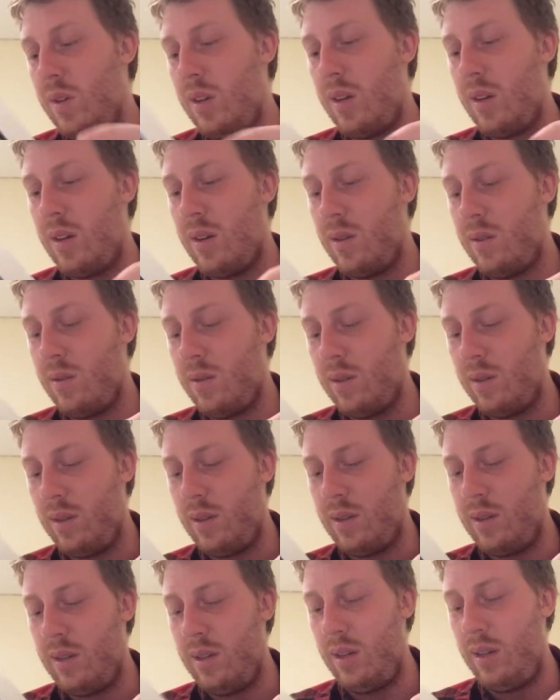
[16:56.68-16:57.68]
Yeah,
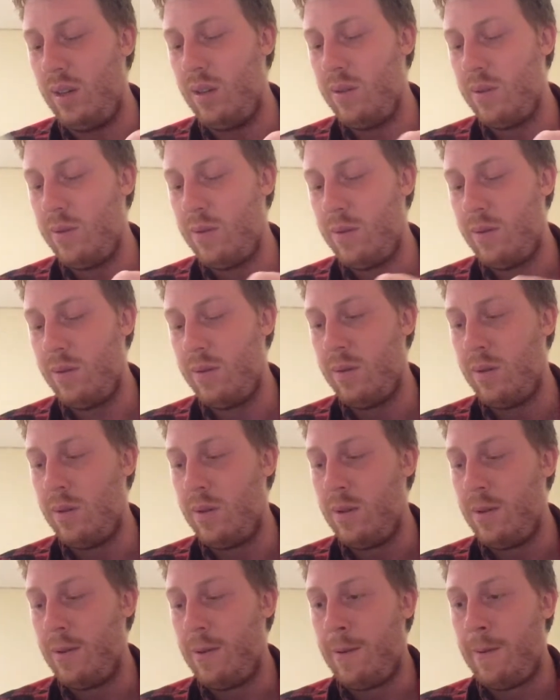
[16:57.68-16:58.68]
let's see.
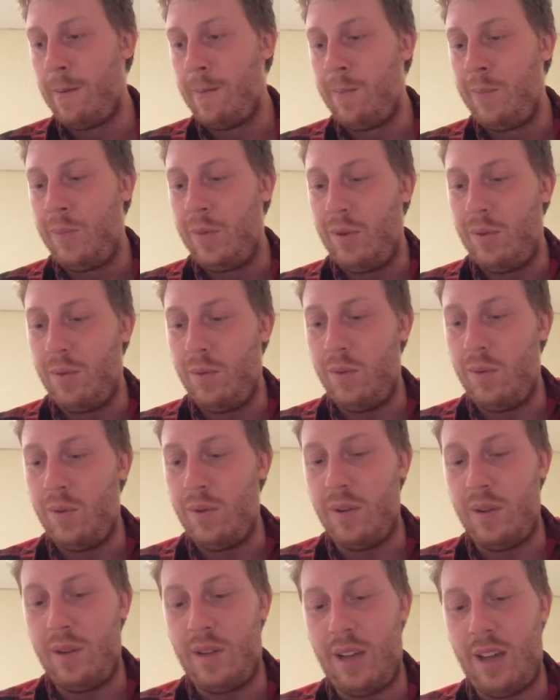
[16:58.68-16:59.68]

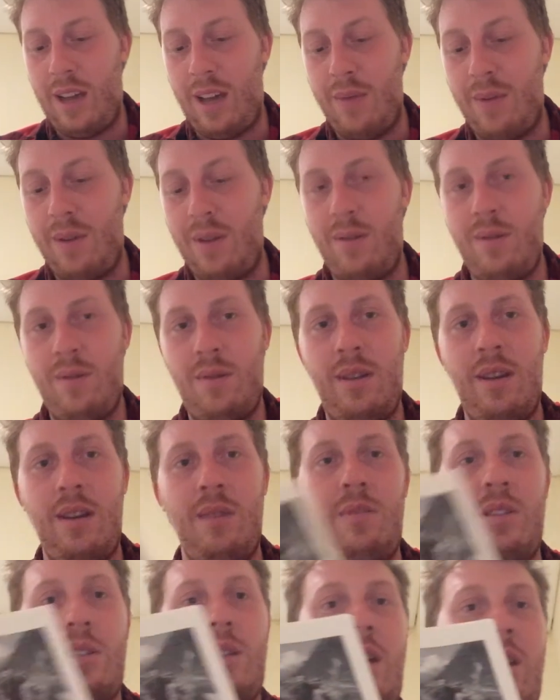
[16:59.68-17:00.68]
Ruitt and Tabin. Yeah,
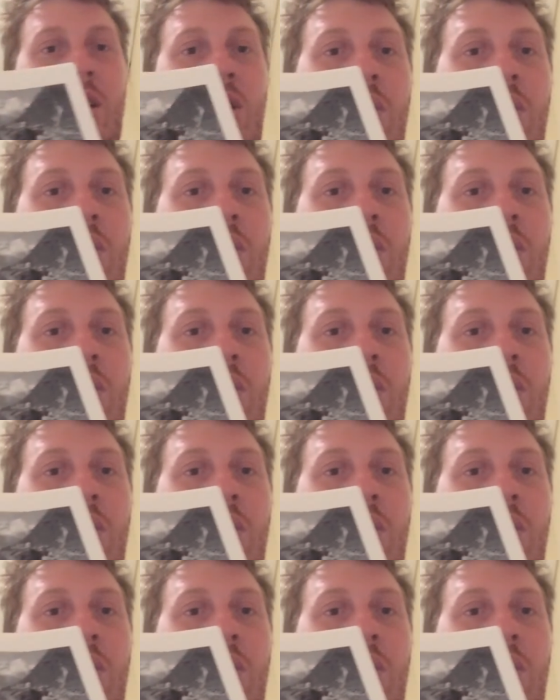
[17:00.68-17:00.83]
I'm just kind of